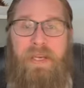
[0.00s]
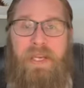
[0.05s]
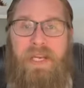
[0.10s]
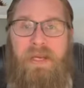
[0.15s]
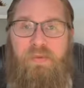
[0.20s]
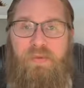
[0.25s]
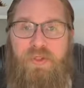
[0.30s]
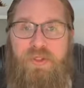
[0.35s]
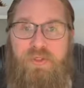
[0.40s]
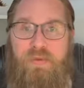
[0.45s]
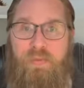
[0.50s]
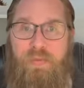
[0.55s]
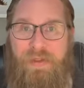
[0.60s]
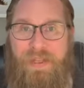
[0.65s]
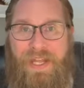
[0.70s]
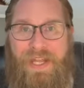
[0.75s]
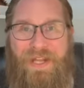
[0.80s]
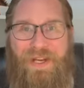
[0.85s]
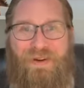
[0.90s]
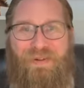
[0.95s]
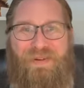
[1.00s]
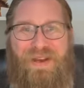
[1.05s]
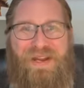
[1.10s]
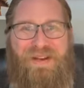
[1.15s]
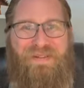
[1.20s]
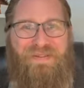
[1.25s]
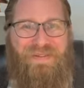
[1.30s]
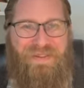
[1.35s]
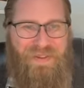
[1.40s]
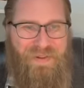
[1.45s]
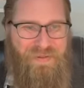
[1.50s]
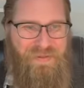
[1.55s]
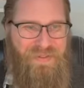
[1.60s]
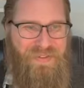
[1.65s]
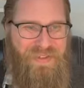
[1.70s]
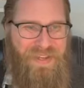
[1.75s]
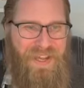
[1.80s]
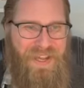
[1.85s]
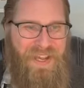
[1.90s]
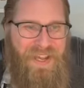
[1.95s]
be able to plan around
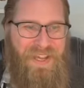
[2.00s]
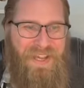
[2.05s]
those.